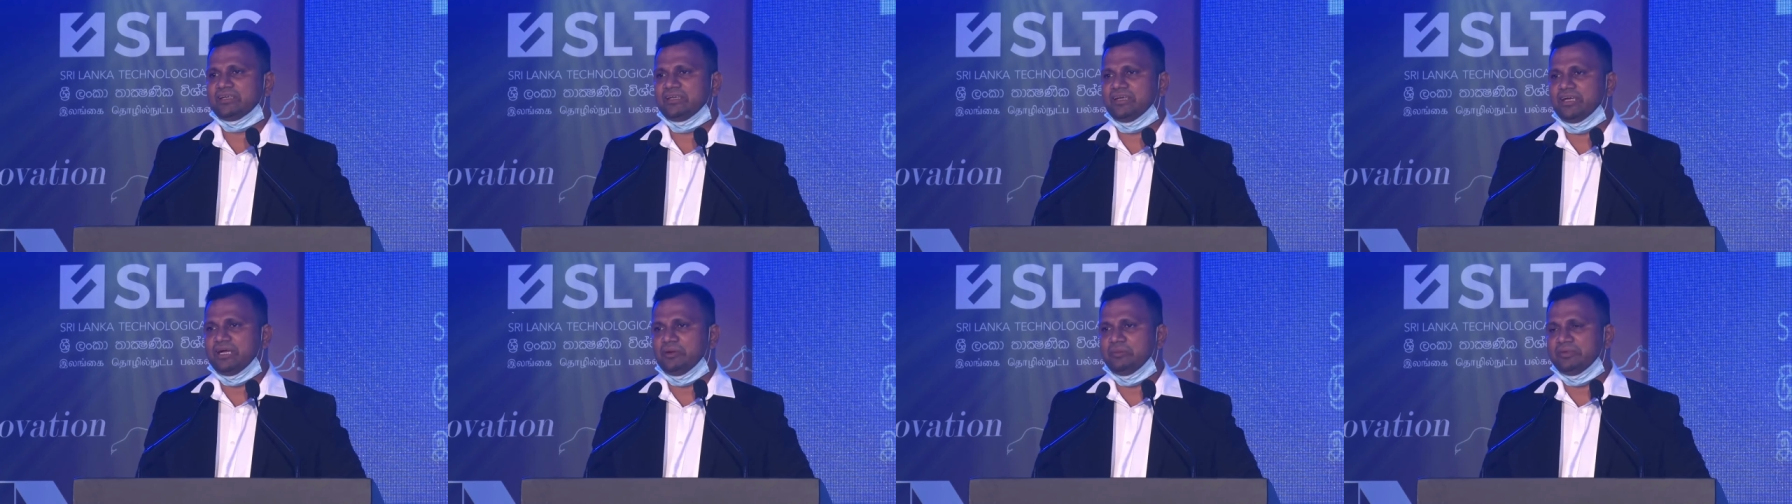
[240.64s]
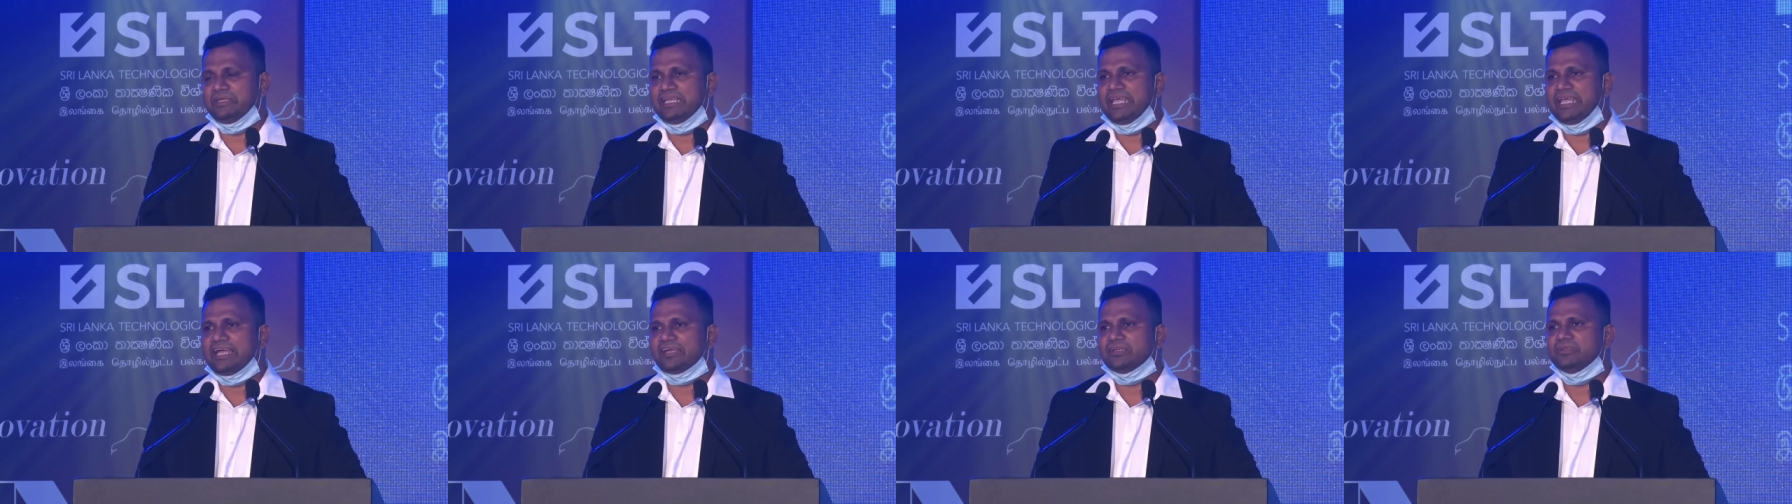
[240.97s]
I
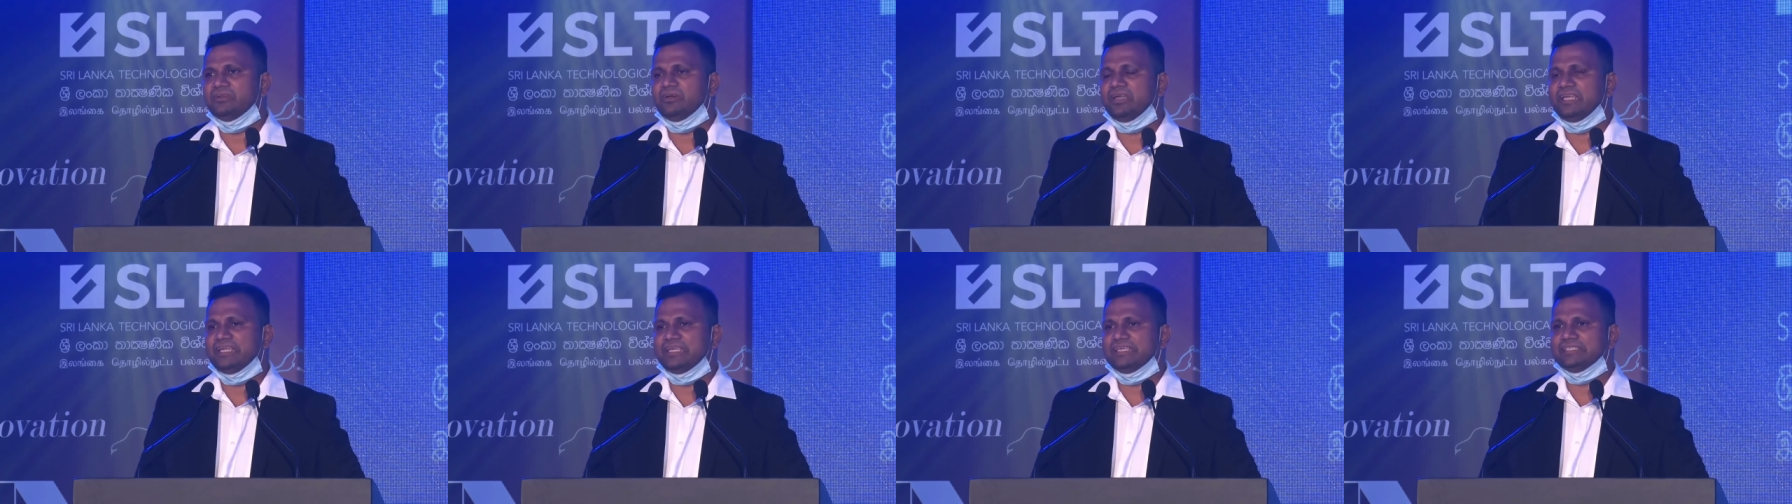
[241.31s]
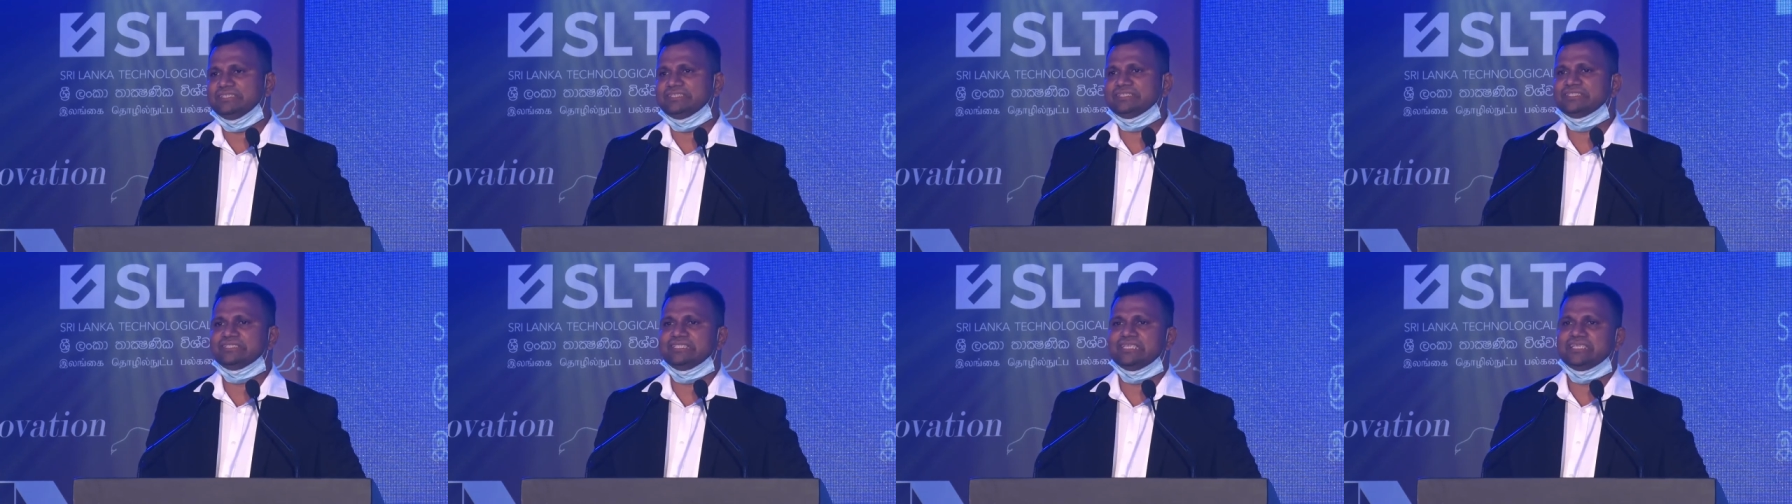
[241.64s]
mean,
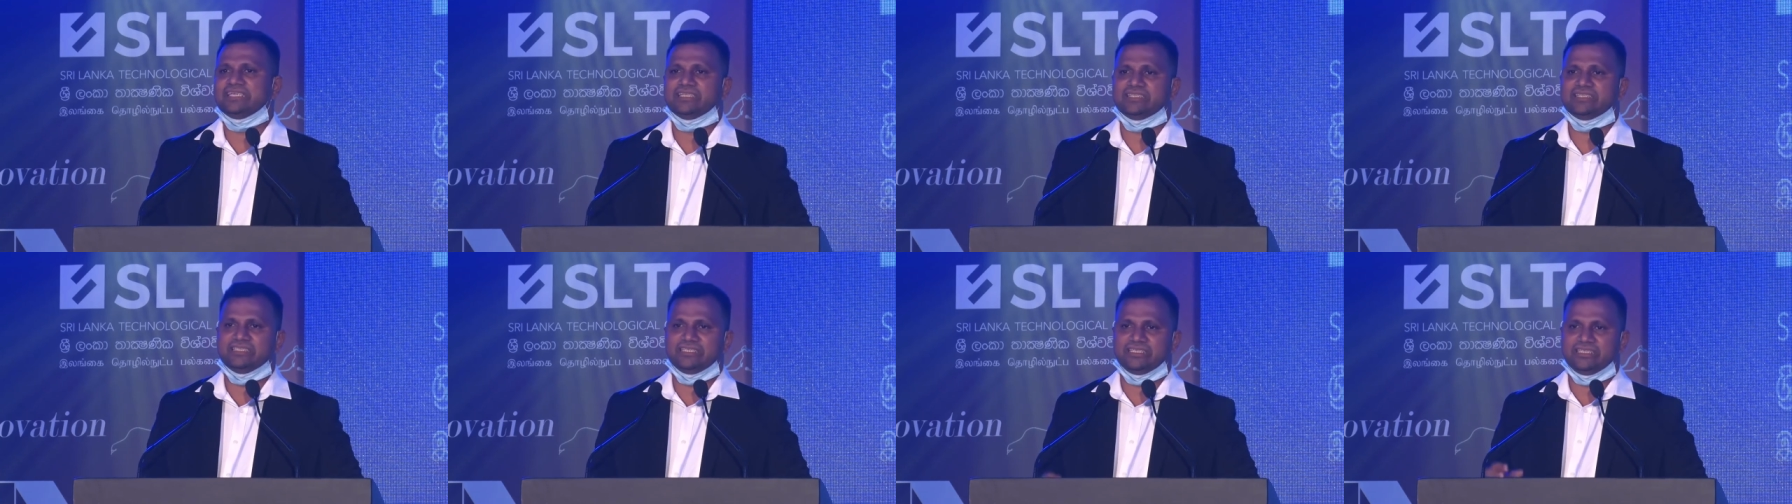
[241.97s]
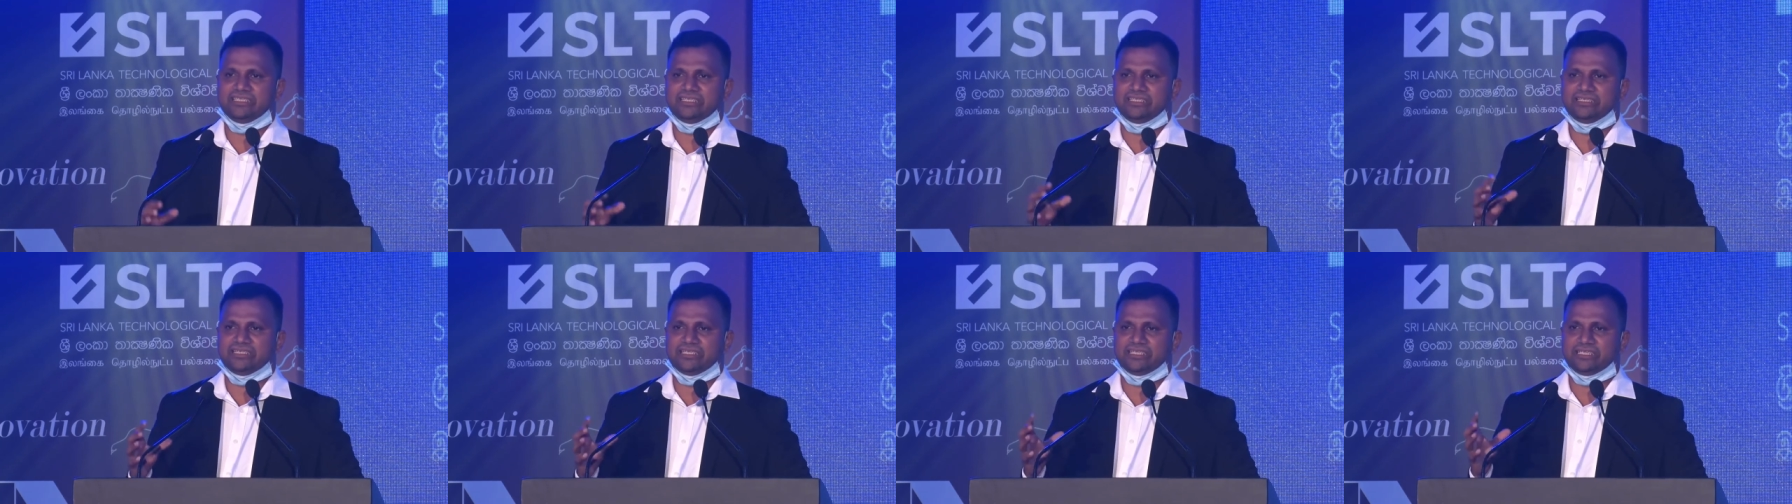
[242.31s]
acknowledged
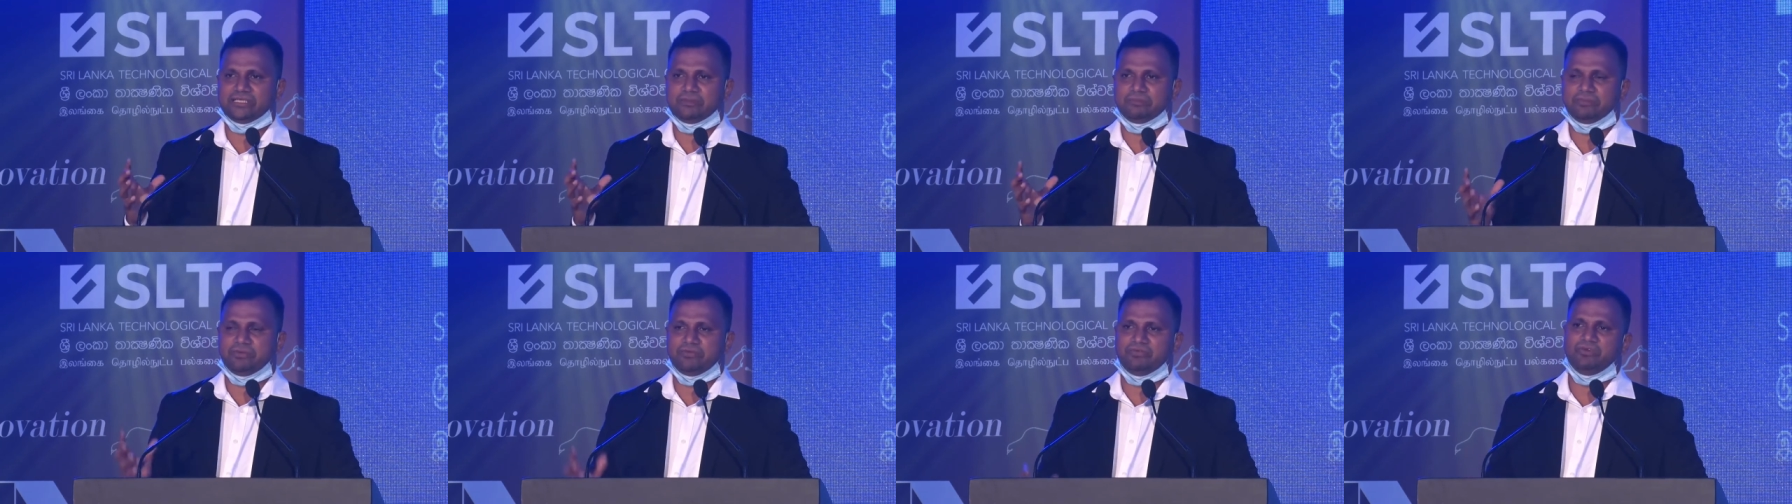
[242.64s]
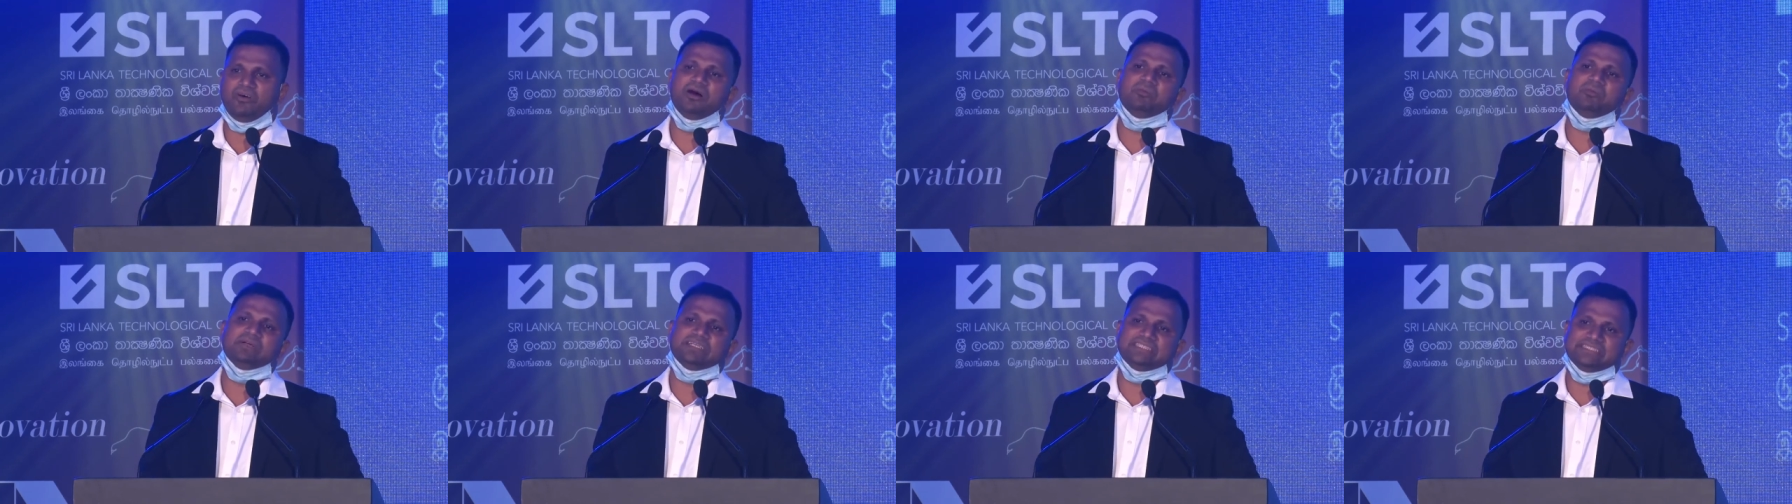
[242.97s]
the uh,
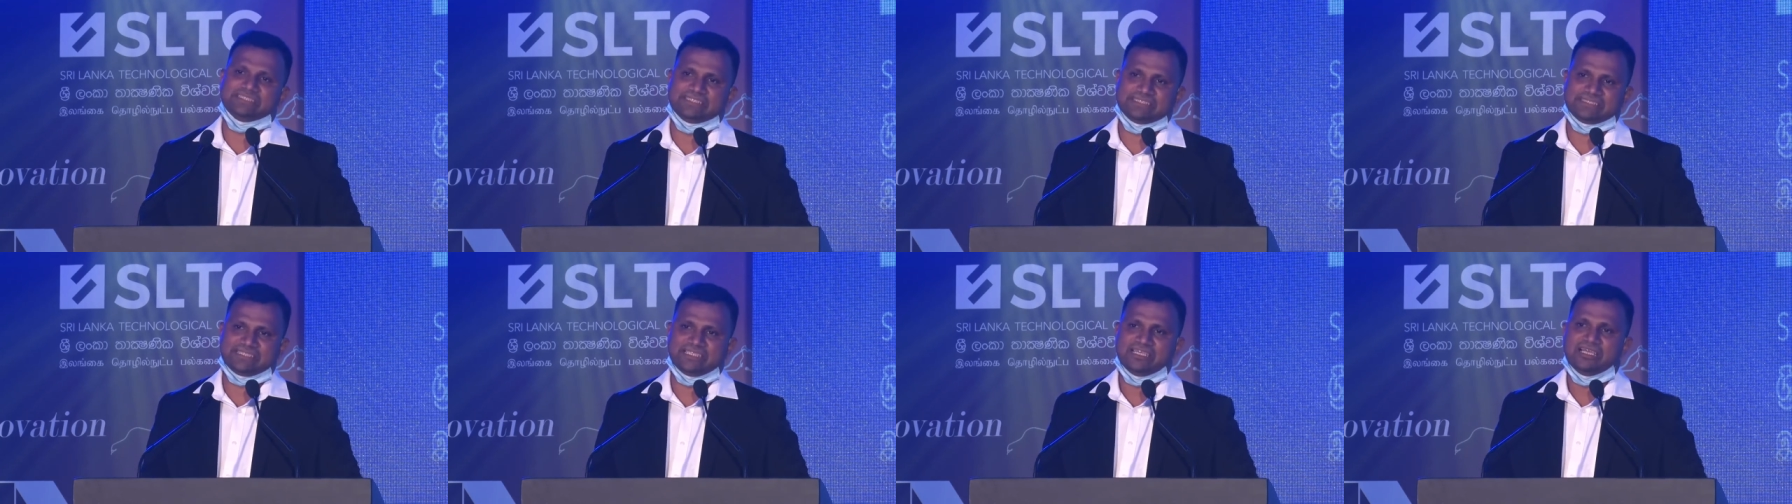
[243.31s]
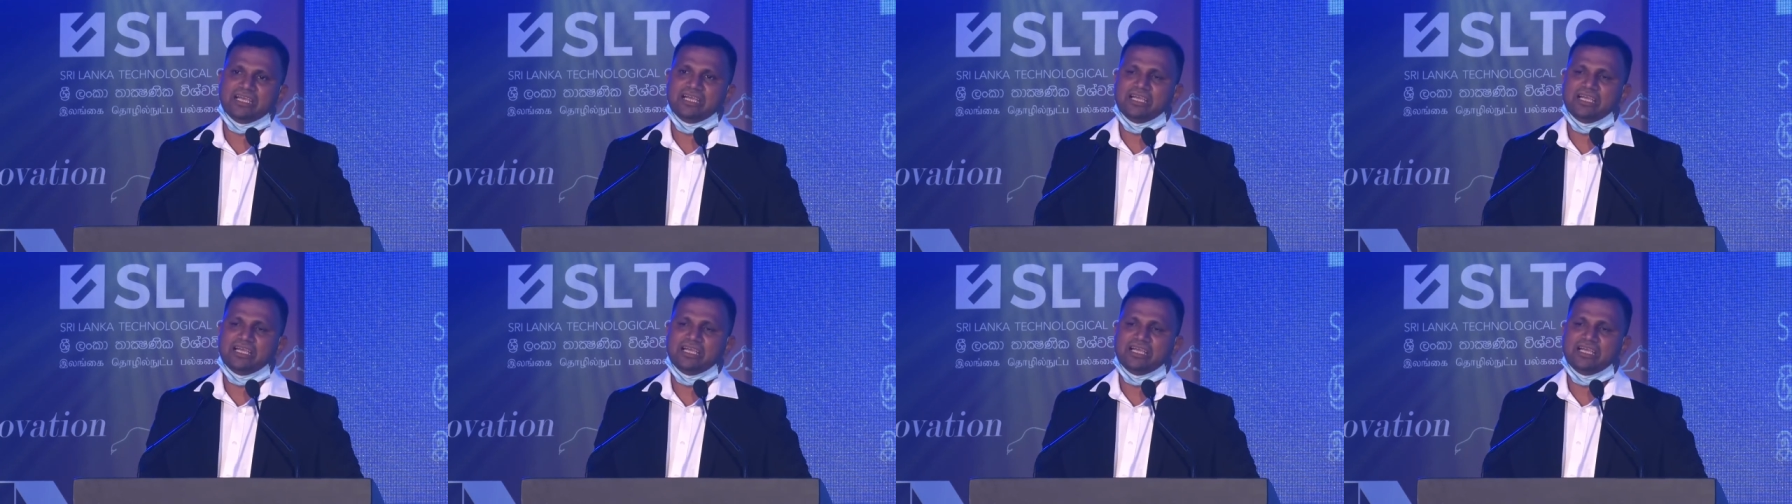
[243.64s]
performance